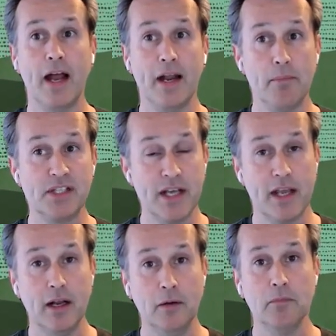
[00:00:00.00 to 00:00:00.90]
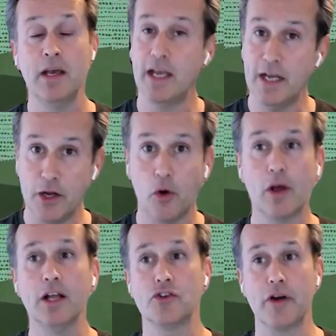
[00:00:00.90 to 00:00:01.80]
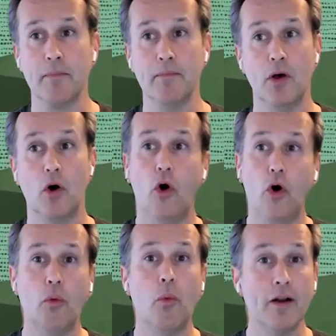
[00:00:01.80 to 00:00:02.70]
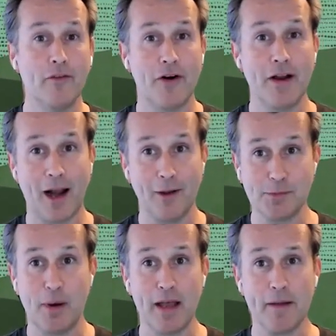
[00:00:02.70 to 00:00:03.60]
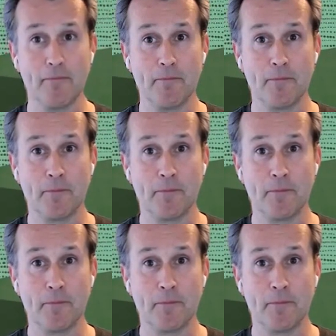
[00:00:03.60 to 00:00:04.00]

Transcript: and in particular, in your country, or one very close by.